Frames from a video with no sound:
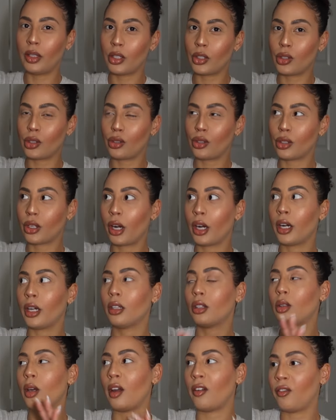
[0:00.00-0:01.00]
this
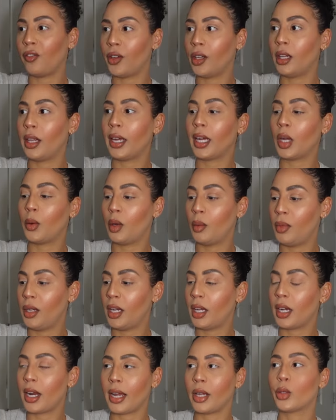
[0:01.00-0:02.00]
skirt so I feel like it would
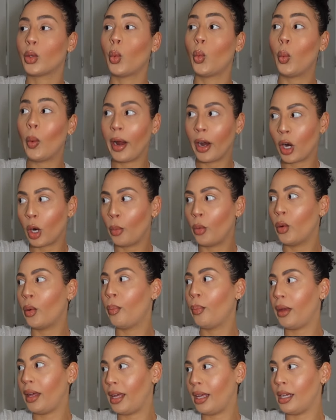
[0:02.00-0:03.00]
be a nice wearable
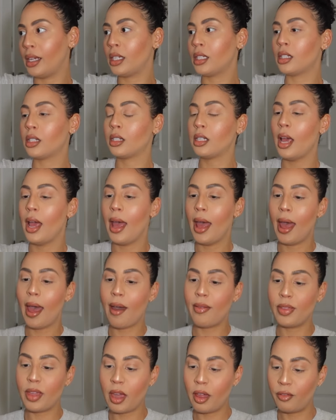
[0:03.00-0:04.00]
piece
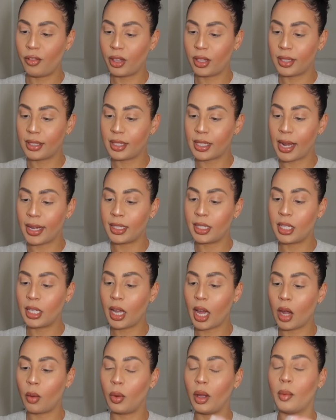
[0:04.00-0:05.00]
and then for the
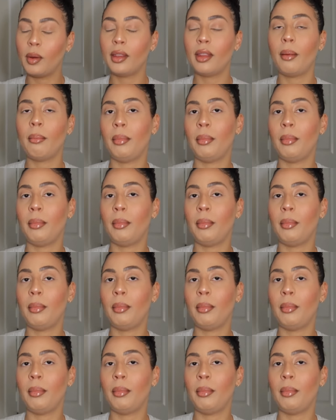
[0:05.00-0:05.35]
sizing I went with a